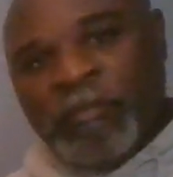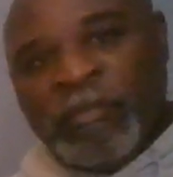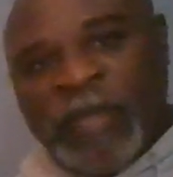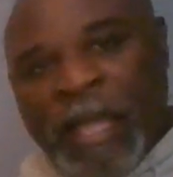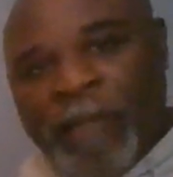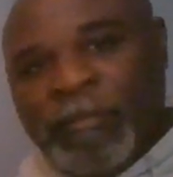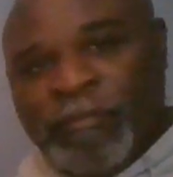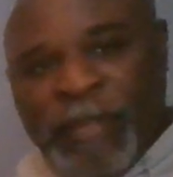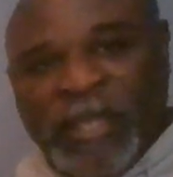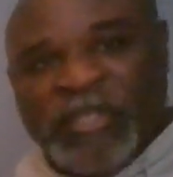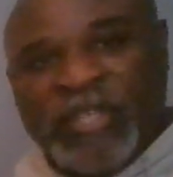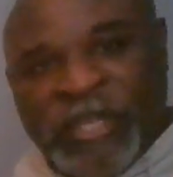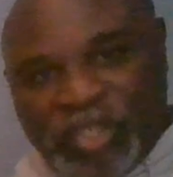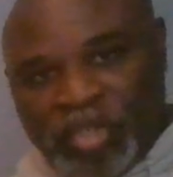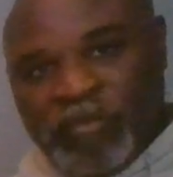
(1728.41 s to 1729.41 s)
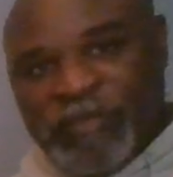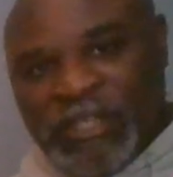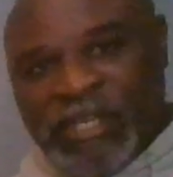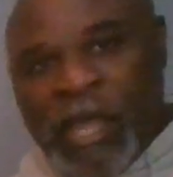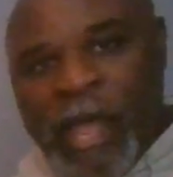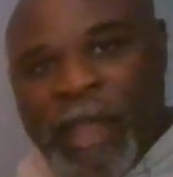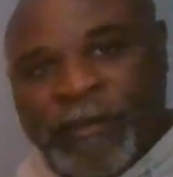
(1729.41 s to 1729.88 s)
That means that you
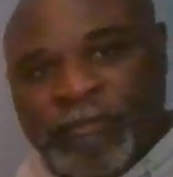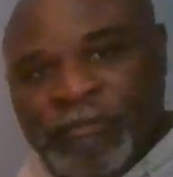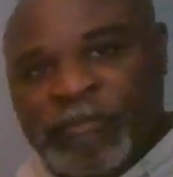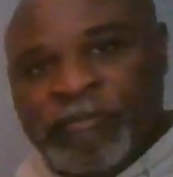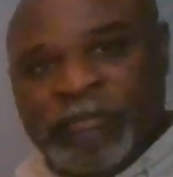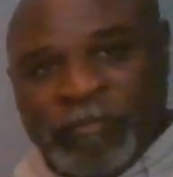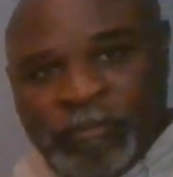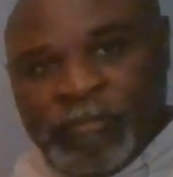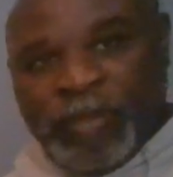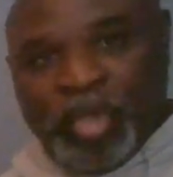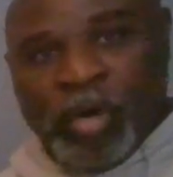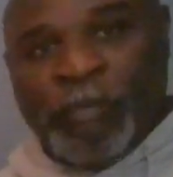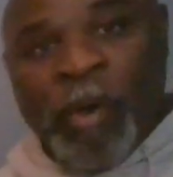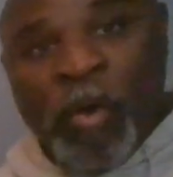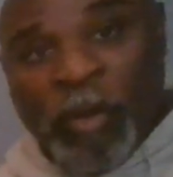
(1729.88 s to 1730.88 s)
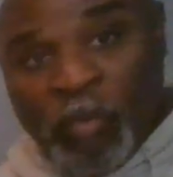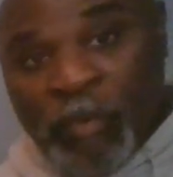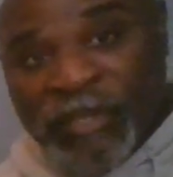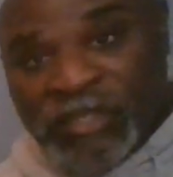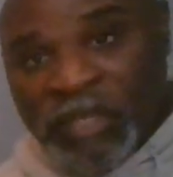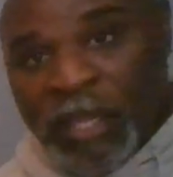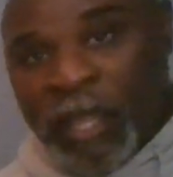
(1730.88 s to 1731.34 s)
resign. Your opponent
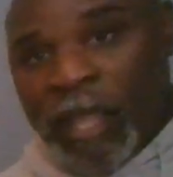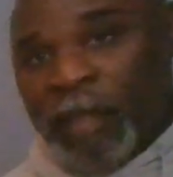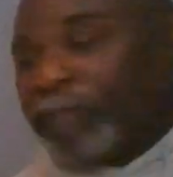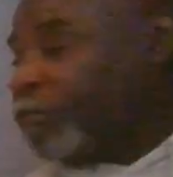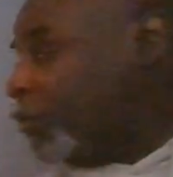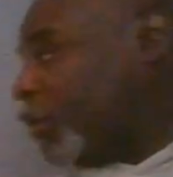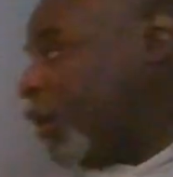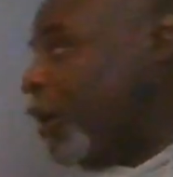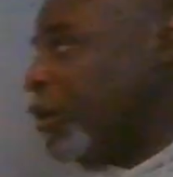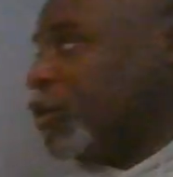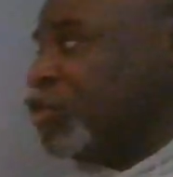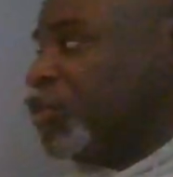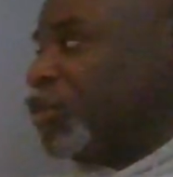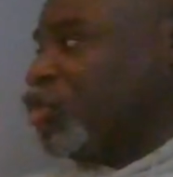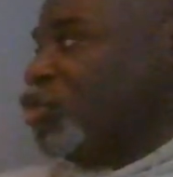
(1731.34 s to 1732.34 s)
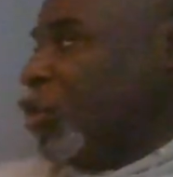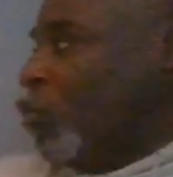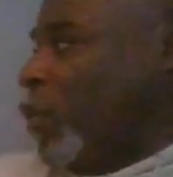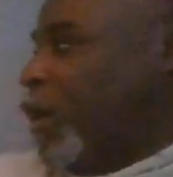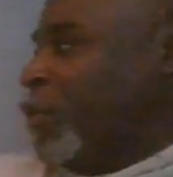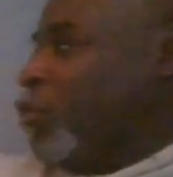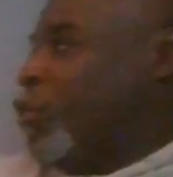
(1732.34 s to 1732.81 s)
wins the game. Okay, because there's no
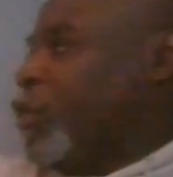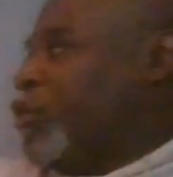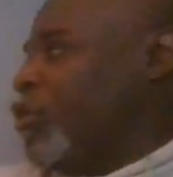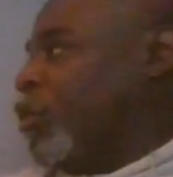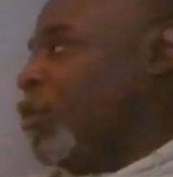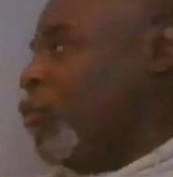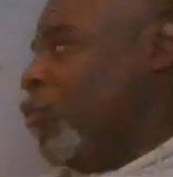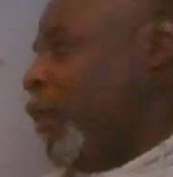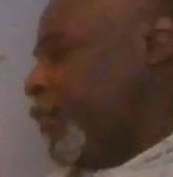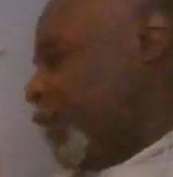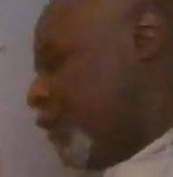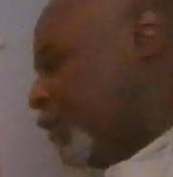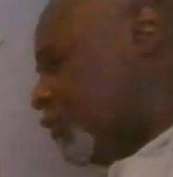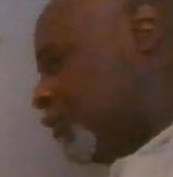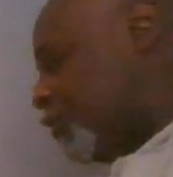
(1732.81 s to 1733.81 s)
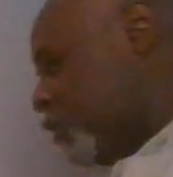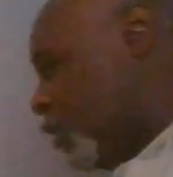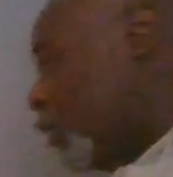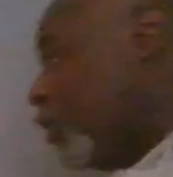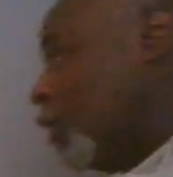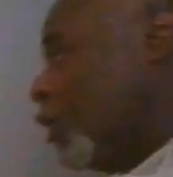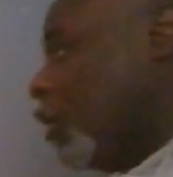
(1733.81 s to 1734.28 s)
way in the world you're going to win this.
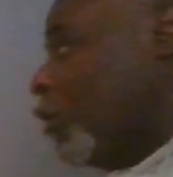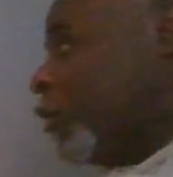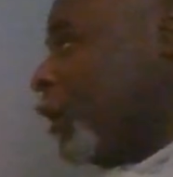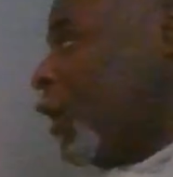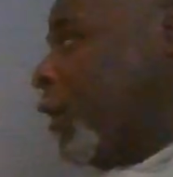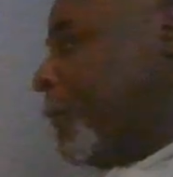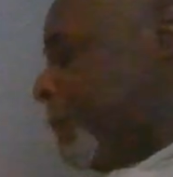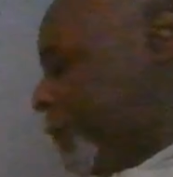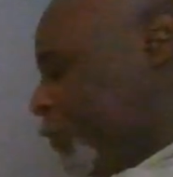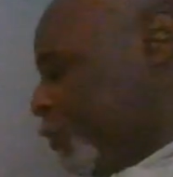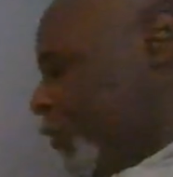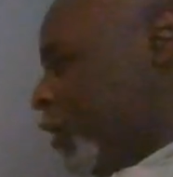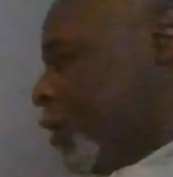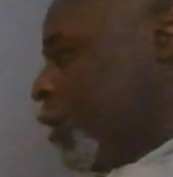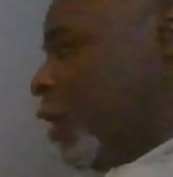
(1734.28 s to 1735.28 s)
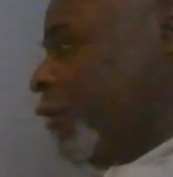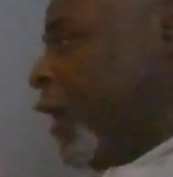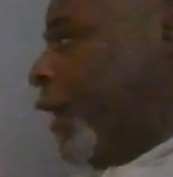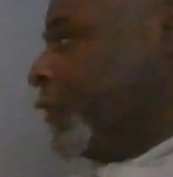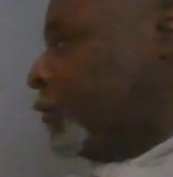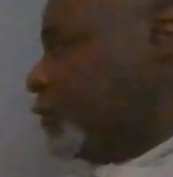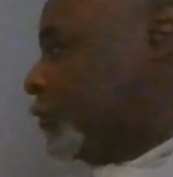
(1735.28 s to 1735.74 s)
Okay, all
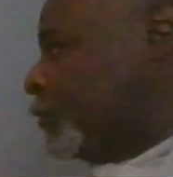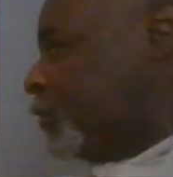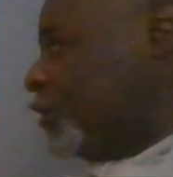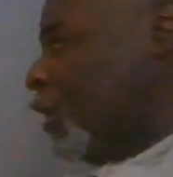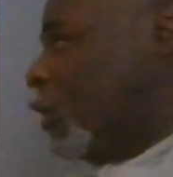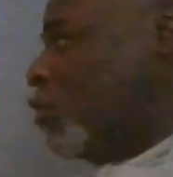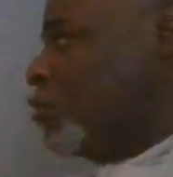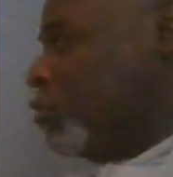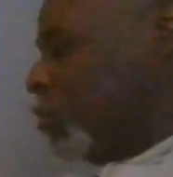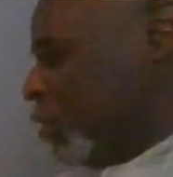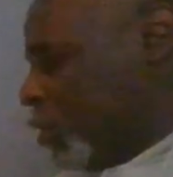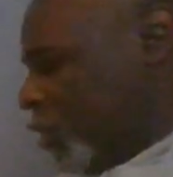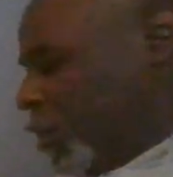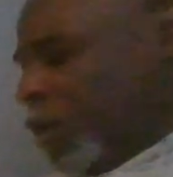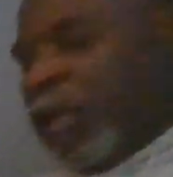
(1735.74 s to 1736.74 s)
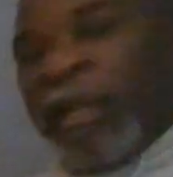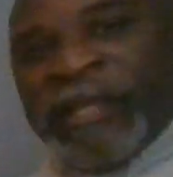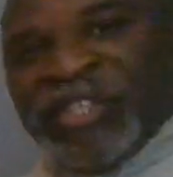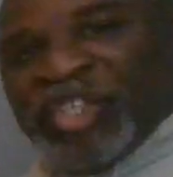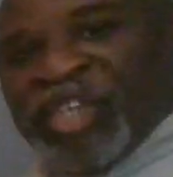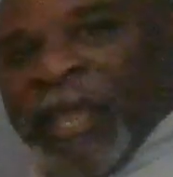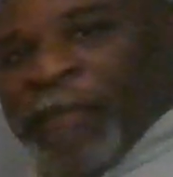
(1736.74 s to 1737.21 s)
right. So
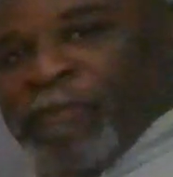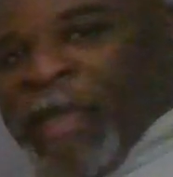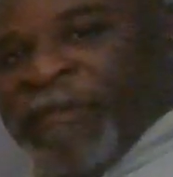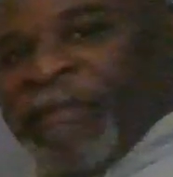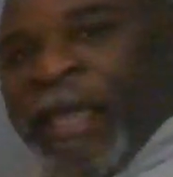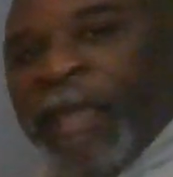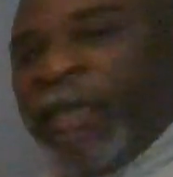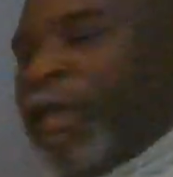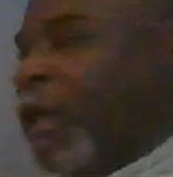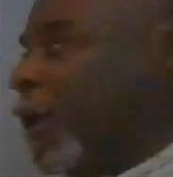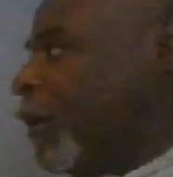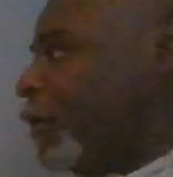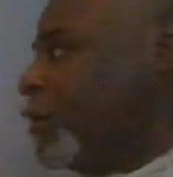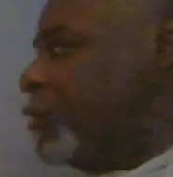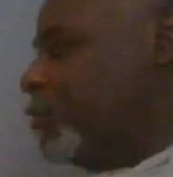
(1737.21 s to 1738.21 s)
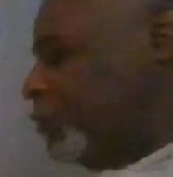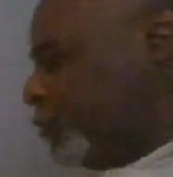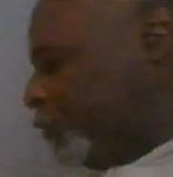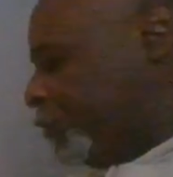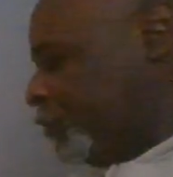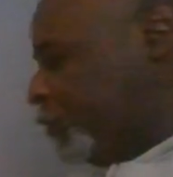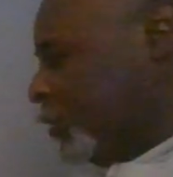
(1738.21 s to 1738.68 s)
let's checkmate that king.
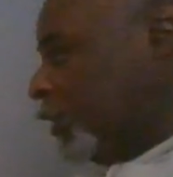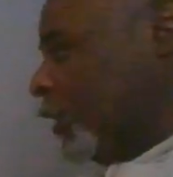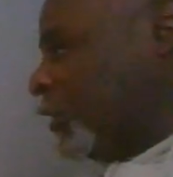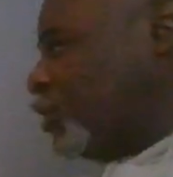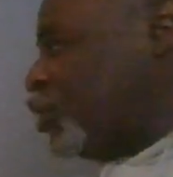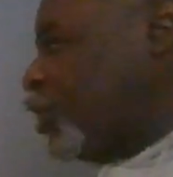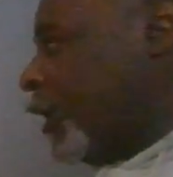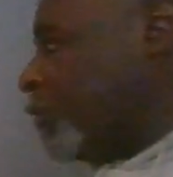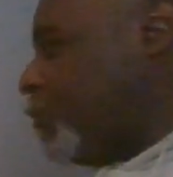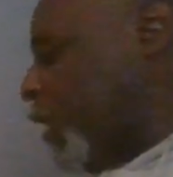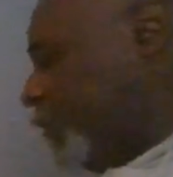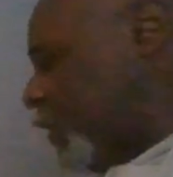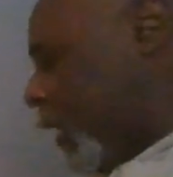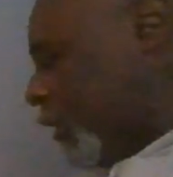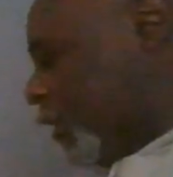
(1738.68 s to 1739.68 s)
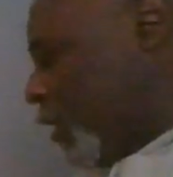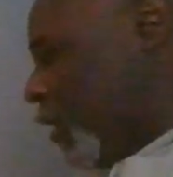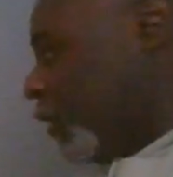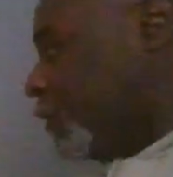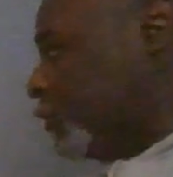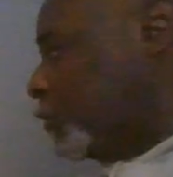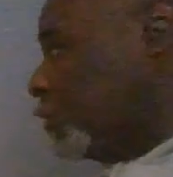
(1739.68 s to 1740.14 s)
Let's checkmate that king.
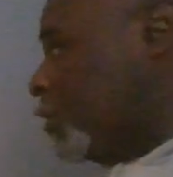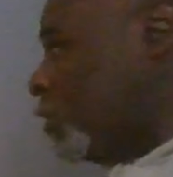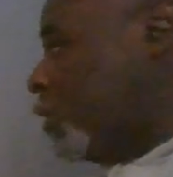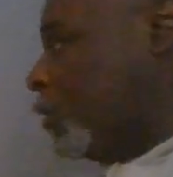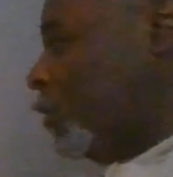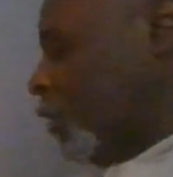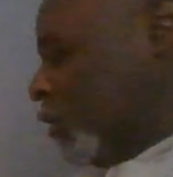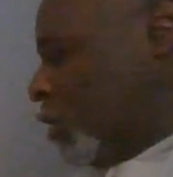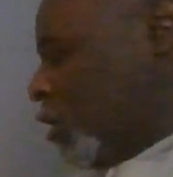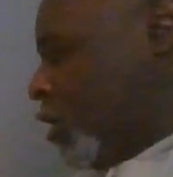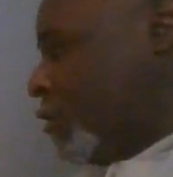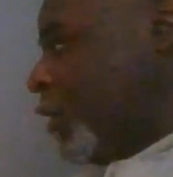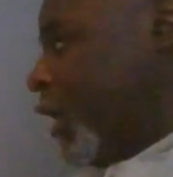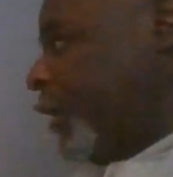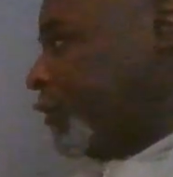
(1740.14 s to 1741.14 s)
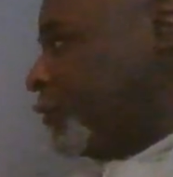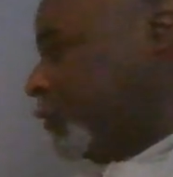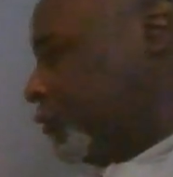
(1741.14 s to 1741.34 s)
All right.